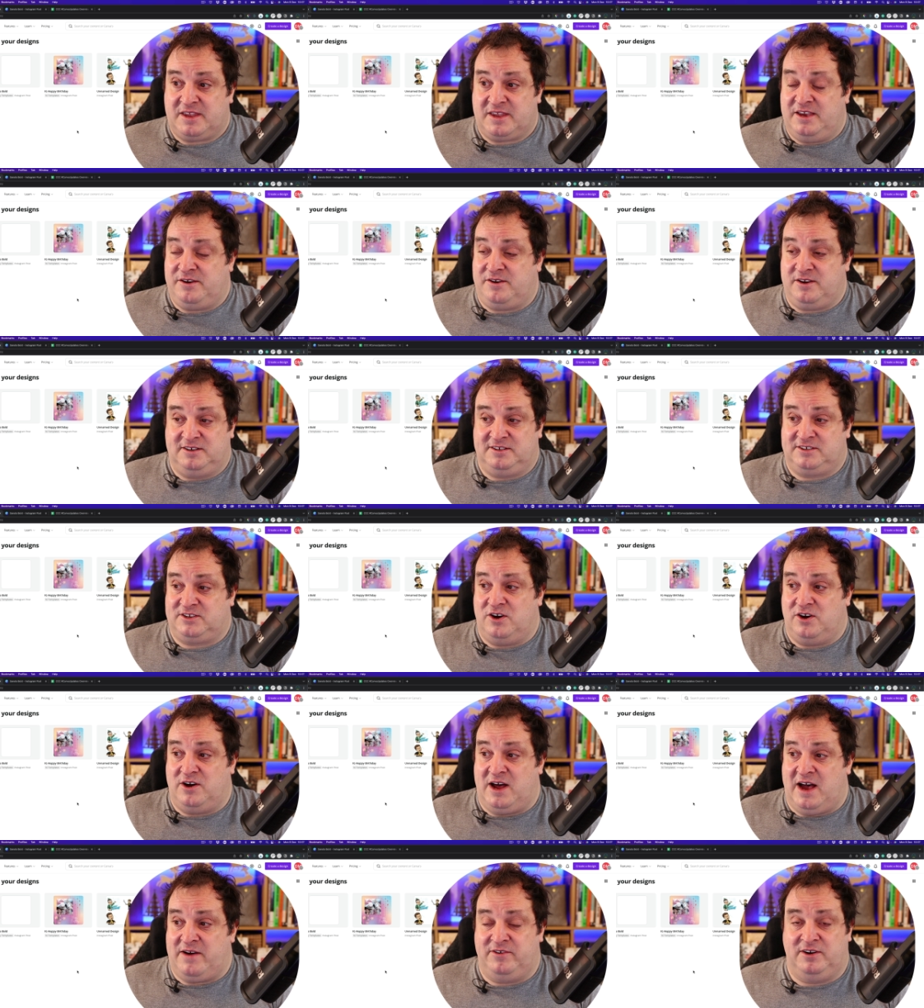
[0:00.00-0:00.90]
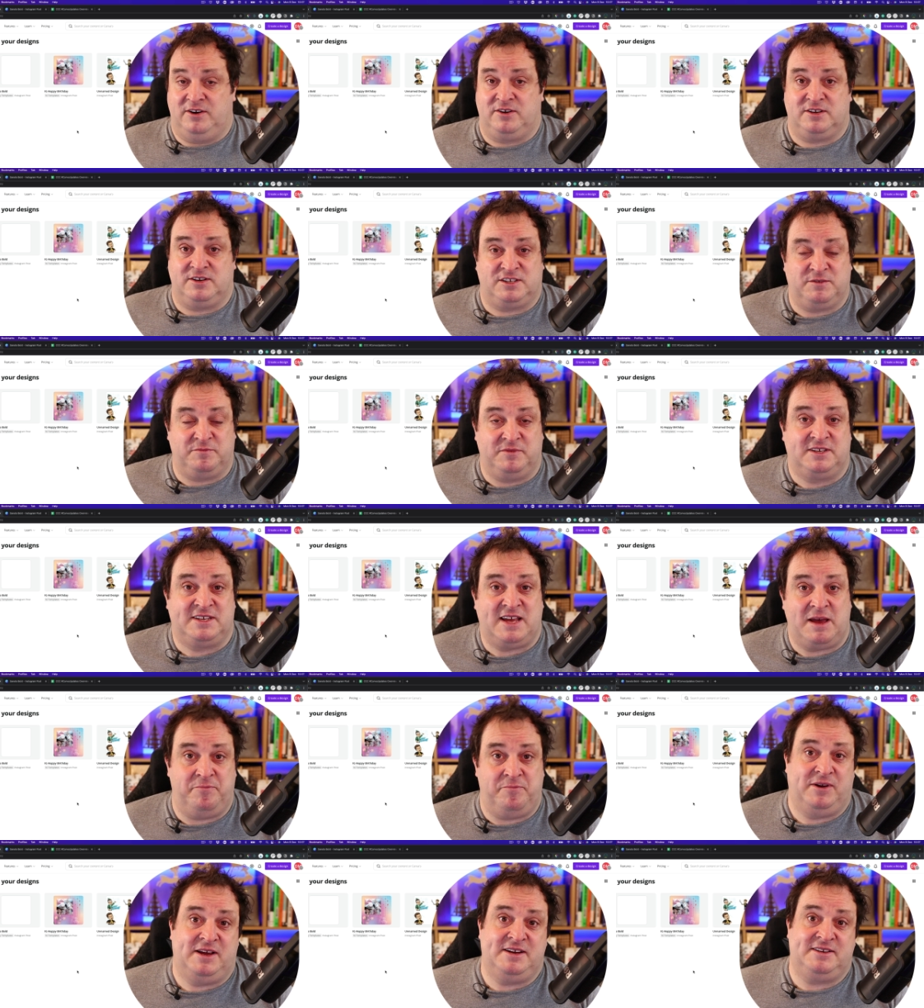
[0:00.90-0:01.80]
you can start having a look at some of the
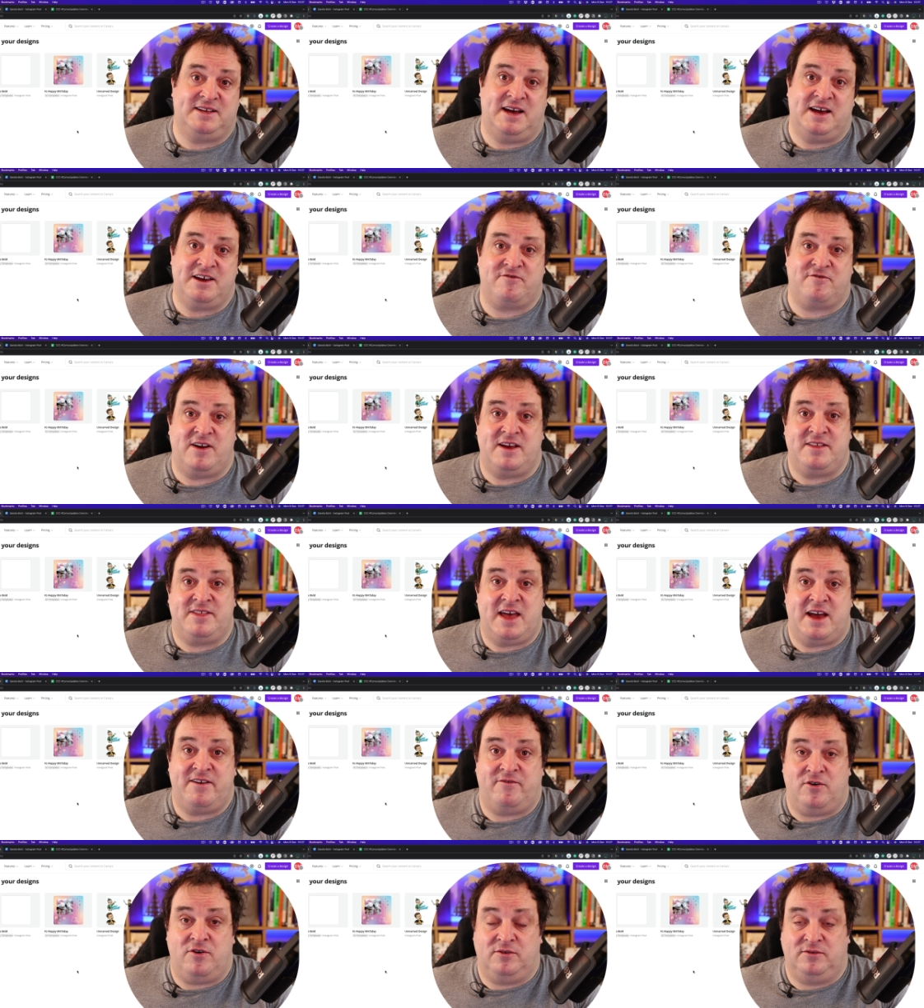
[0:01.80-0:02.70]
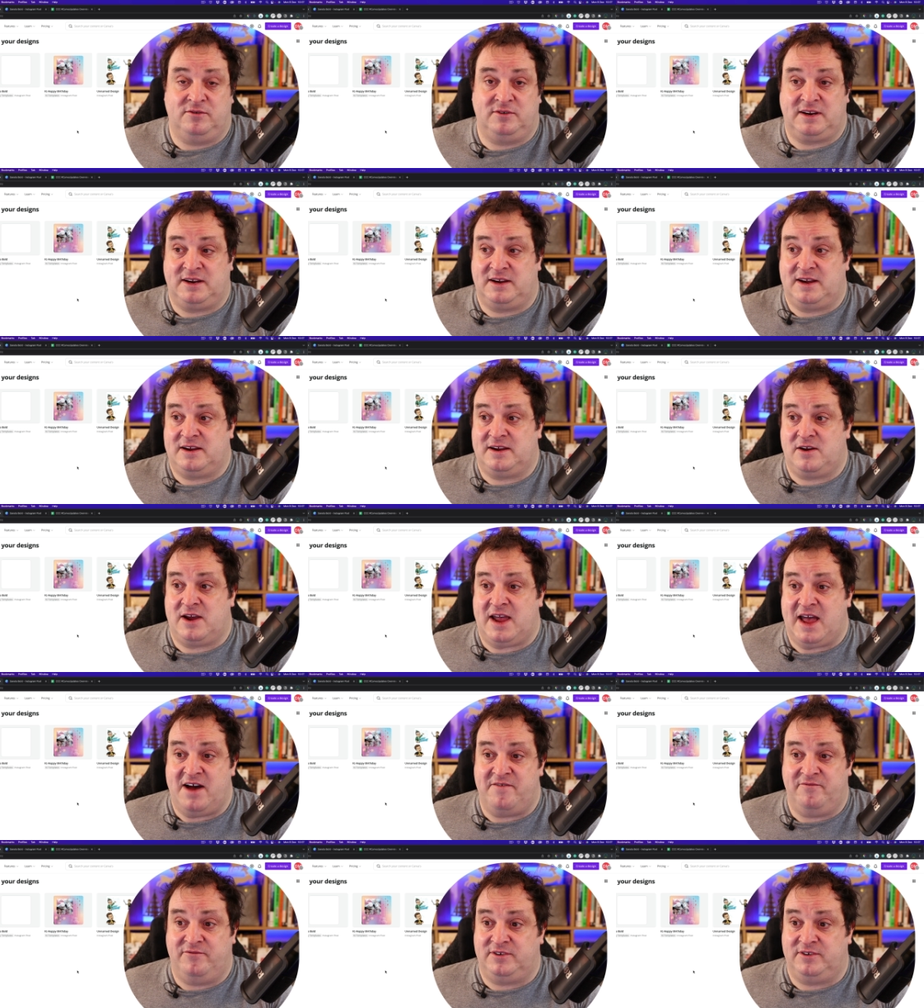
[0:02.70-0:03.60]
templates that I create there on
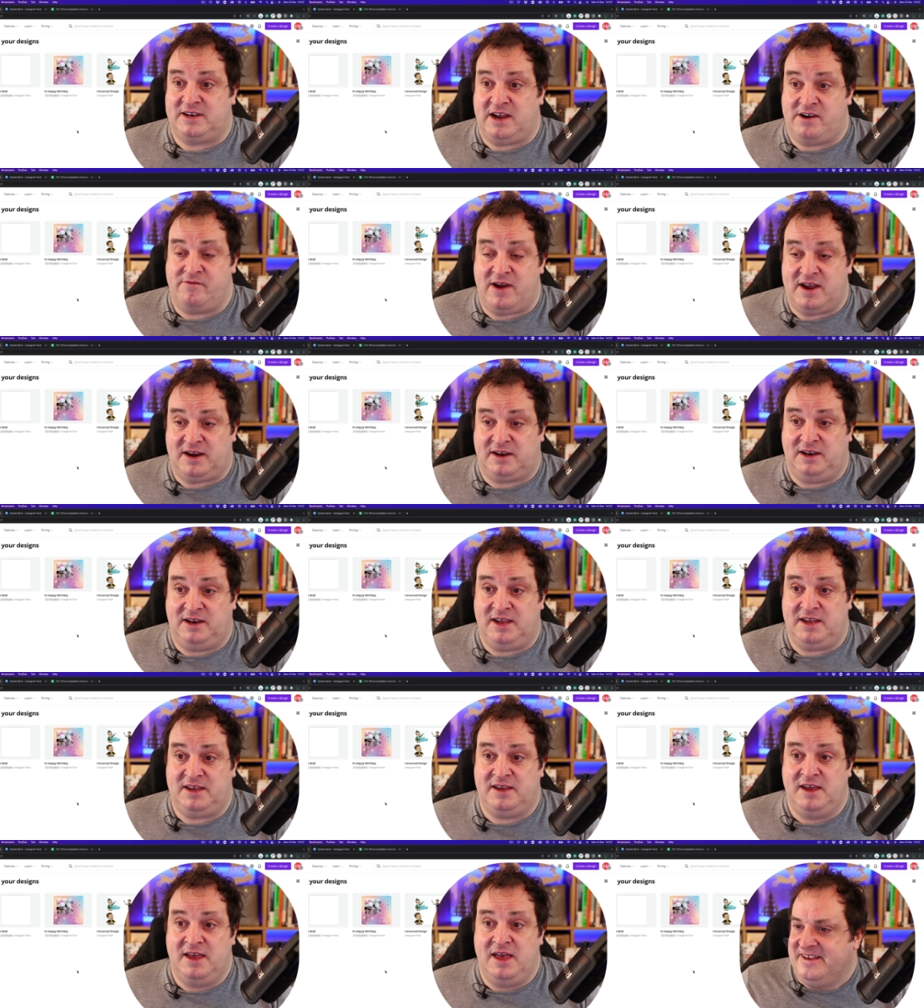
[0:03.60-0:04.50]
Canva directly.